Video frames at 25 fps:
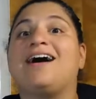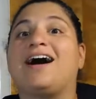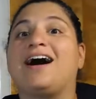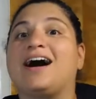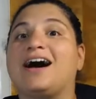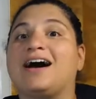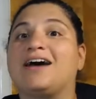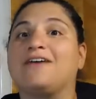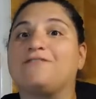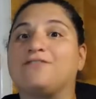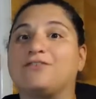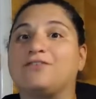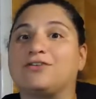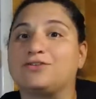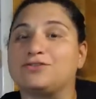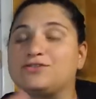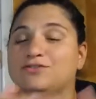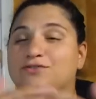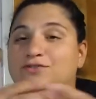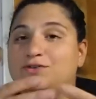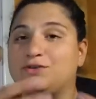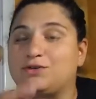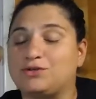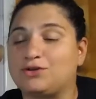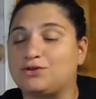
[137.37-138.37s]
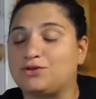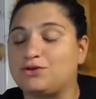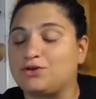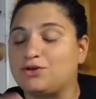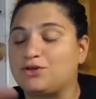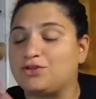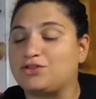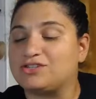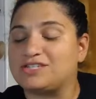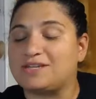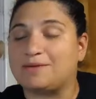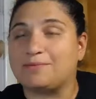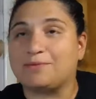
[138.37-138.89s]
Uh, for those of you who don't know,
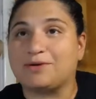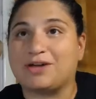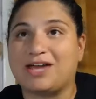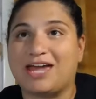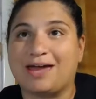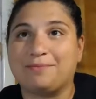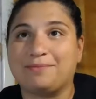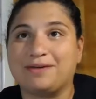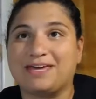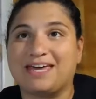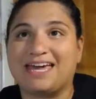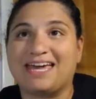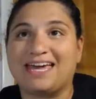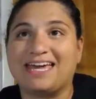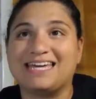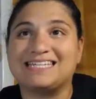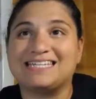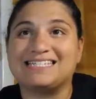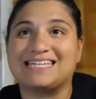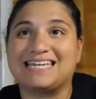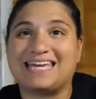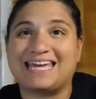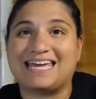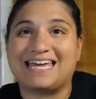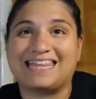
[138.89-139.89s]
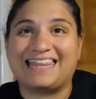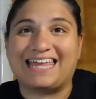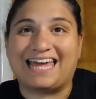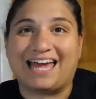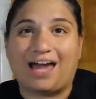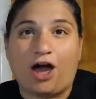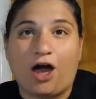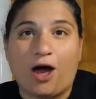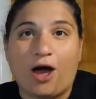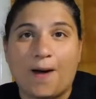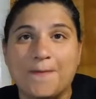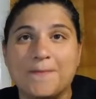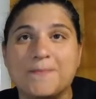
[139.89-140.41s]
the summer camp kit is a kit that
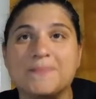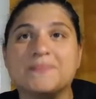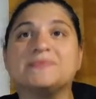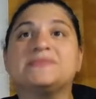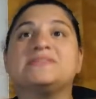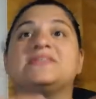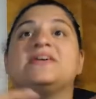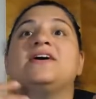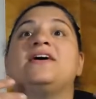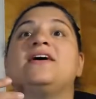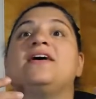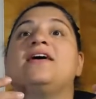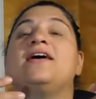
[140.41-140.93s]
comes